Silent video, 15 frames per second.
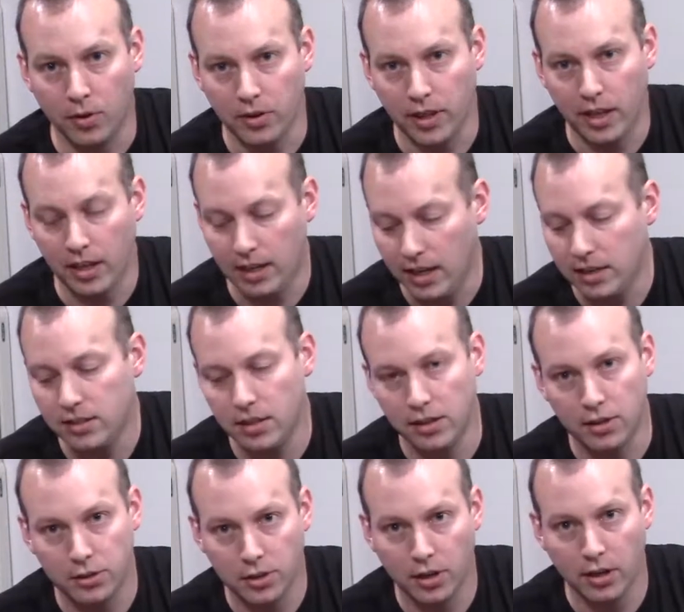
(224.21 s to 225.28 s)
they get to
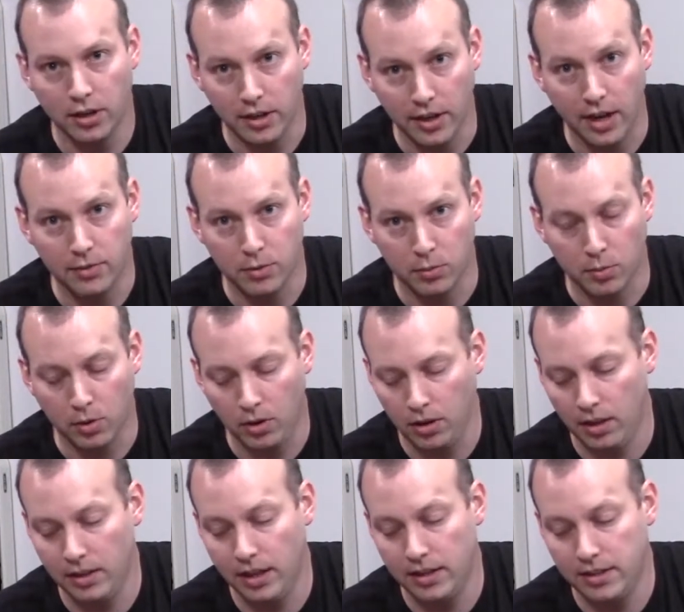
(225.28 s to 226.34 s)
their turn and have to roll
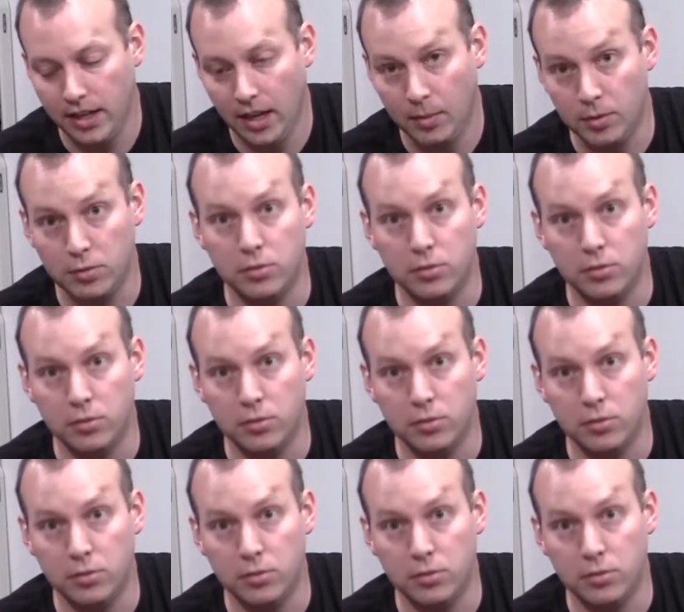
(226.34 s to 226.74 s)
all that damage,